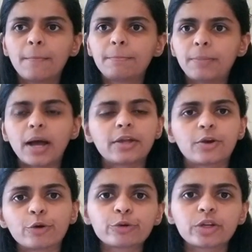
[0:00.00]
by your
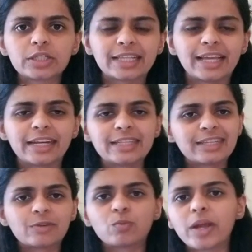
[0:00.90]
earlier deadline
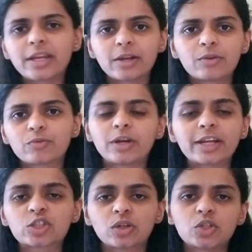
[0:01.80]
instead of waiting for an
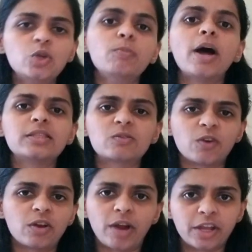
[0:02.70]
extra two months for
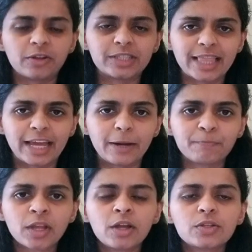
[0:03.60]
your regular deadline.
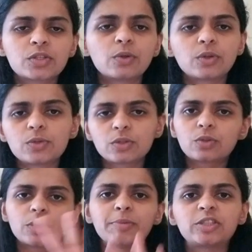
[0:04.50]
So those are the
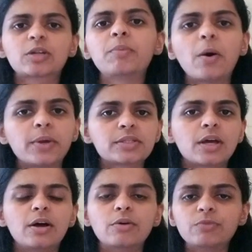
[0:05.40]
three major components
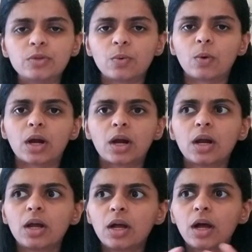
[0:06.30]
of your
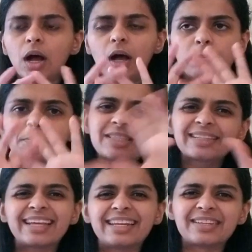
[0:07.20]
uh,
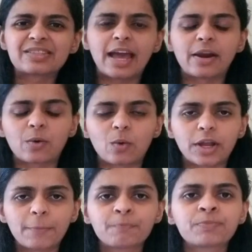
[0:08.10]
miscellaneous
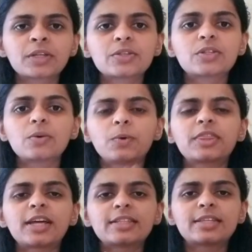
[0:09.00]
category. So
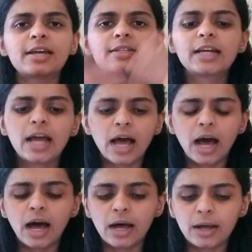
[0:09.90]
with that said,
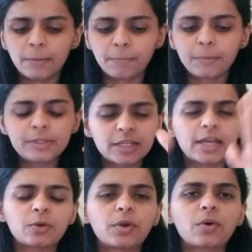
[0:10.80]
um, once
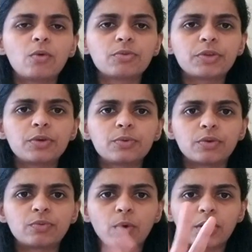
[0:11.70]
again, a quick overview, the
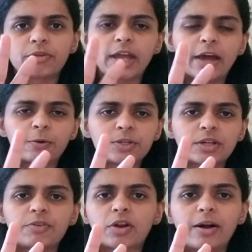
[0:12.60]
four different categories
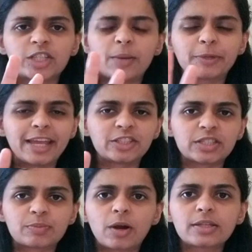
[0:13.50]
of your college
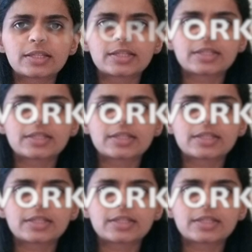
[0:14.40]
applications process